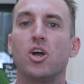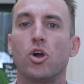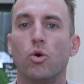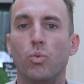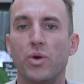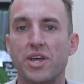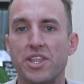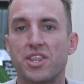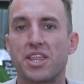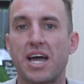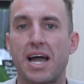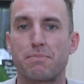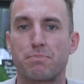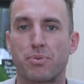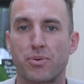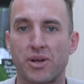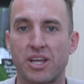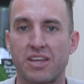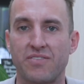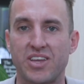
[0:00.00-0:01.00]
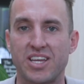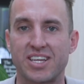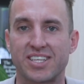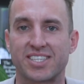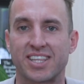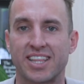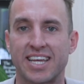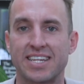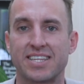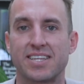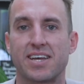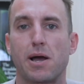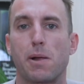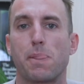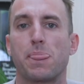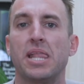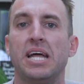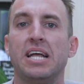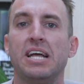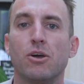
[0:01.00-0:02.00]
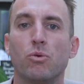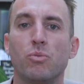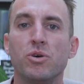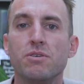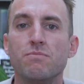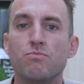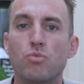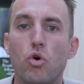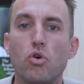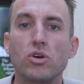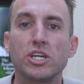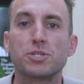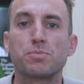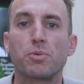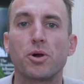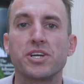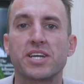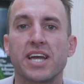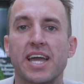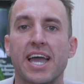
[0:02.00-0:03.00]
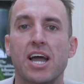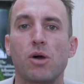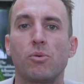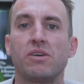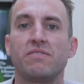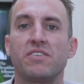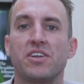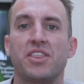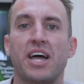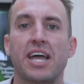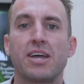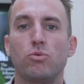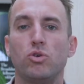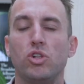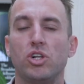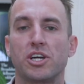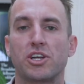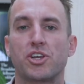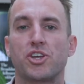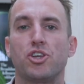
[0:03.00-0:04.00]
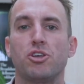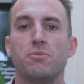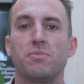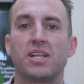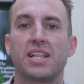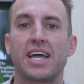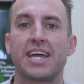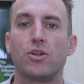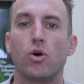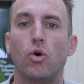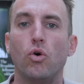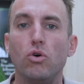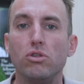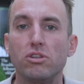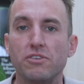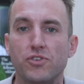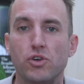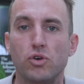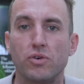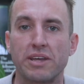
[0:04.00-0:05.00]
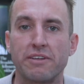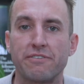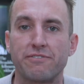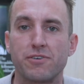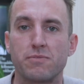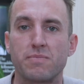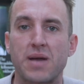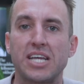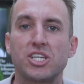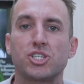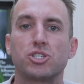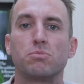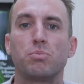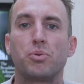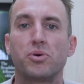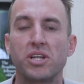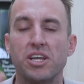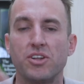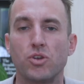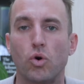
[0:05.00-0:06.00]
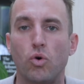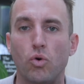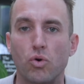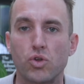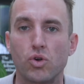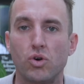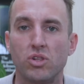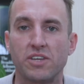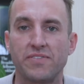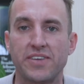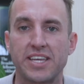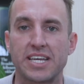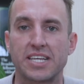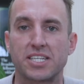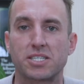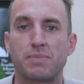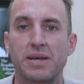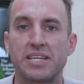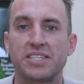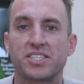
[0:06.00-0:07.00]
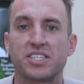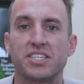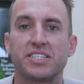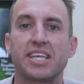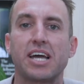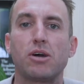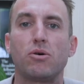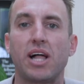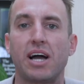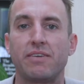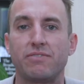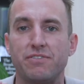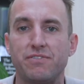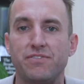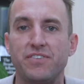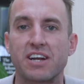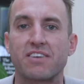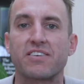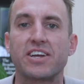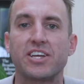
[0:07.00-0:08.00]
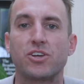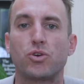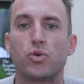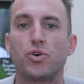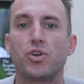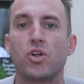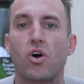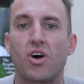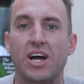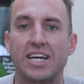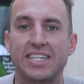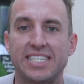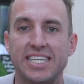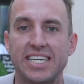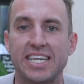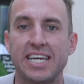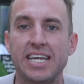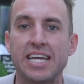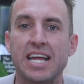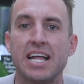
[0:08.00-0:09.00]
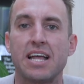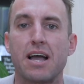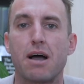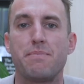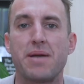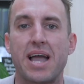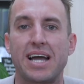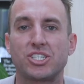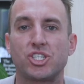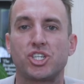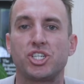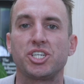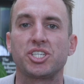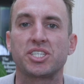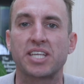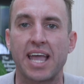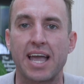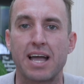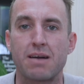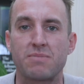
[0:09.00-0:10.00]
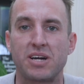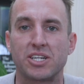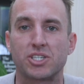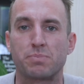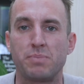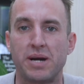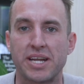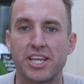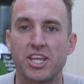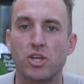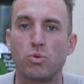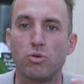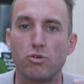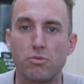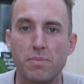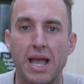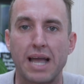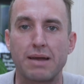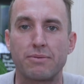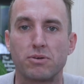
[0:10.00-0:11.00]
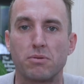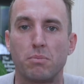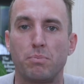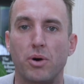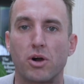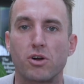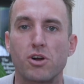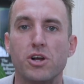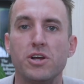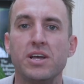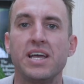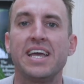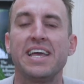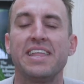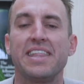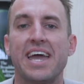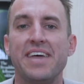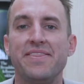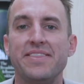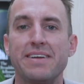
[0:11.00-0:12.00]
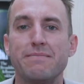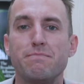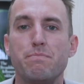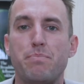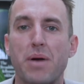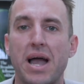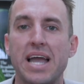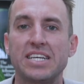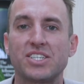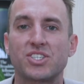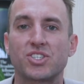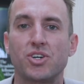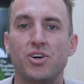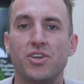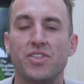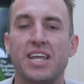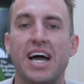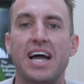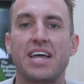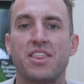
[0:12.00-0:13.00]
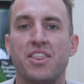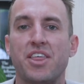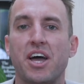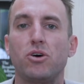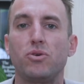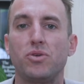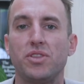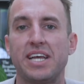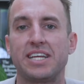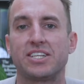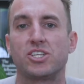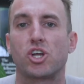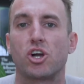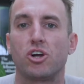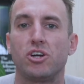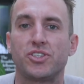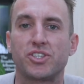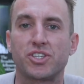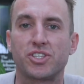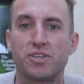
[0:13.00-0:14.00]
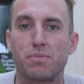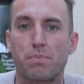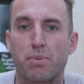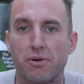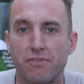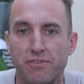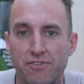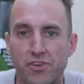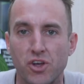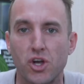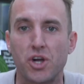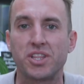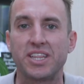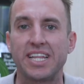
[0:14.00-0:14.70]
with that previous lender. With a mortgage broker, however, they will accumulate all of your information, put in all your living expenses. They will have a very good idea about just how much money you will be able to borrow. And then based on that, they'll then go to the preferred